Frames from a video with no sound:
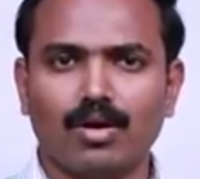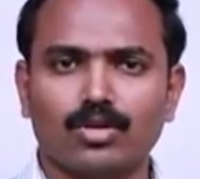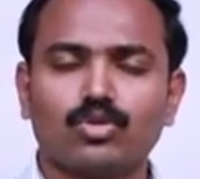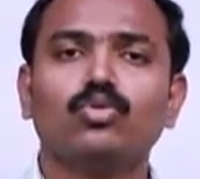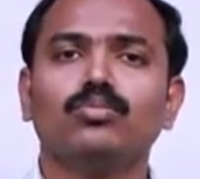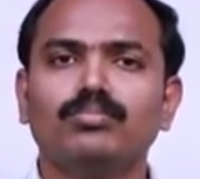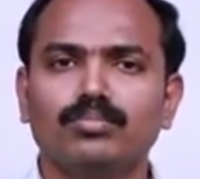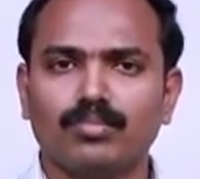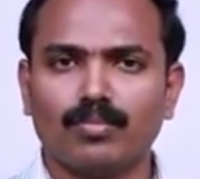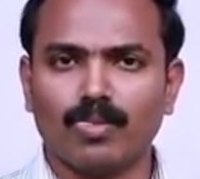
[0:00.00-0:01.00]
to
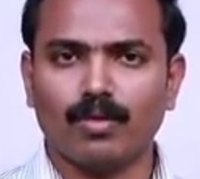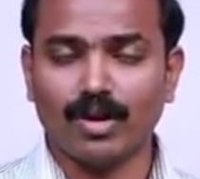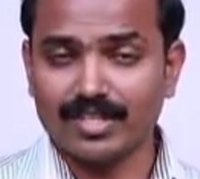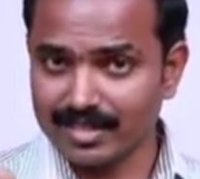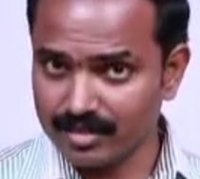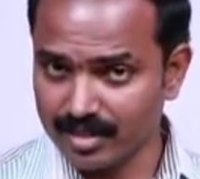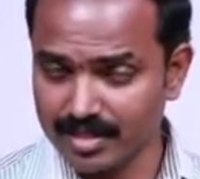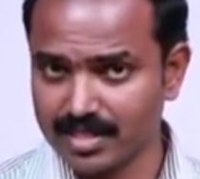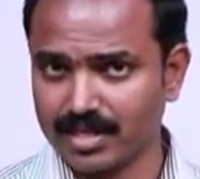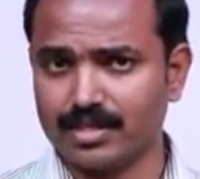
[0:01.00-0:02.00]
whom, what is the
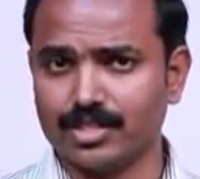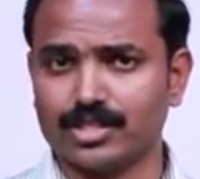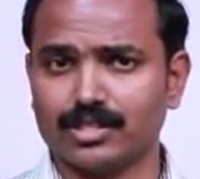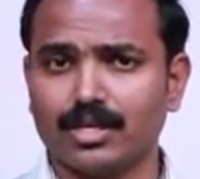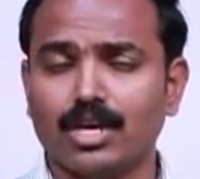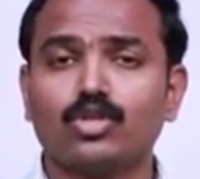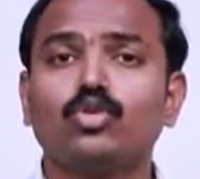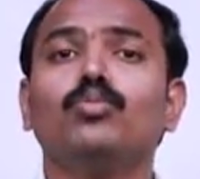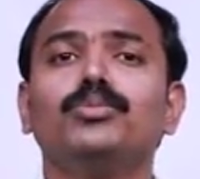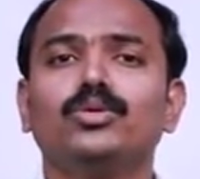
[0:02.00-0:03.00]
disease condition, to
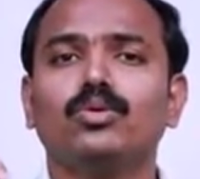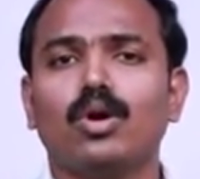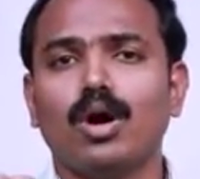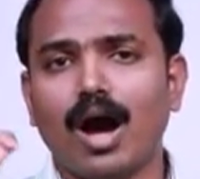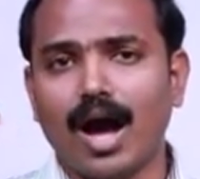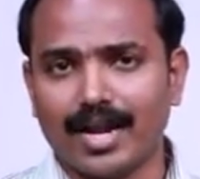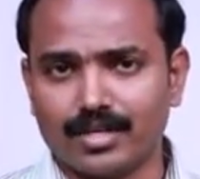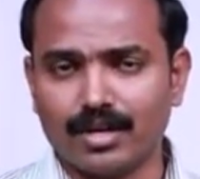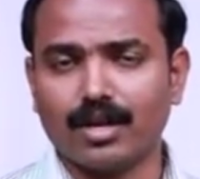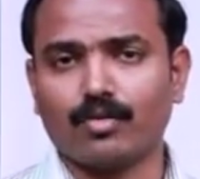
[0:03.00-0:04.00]
whom you
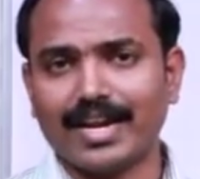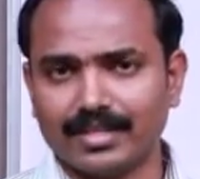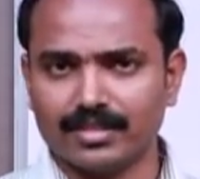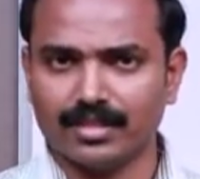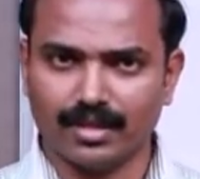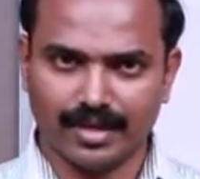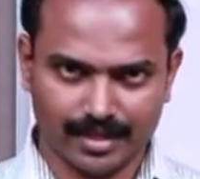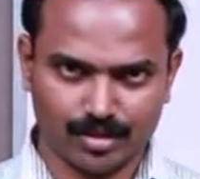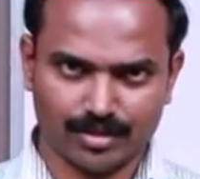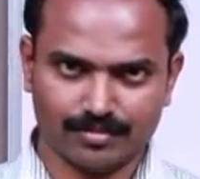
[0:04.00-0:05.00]
write the
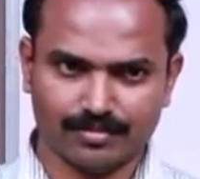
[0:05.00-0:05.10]
letter.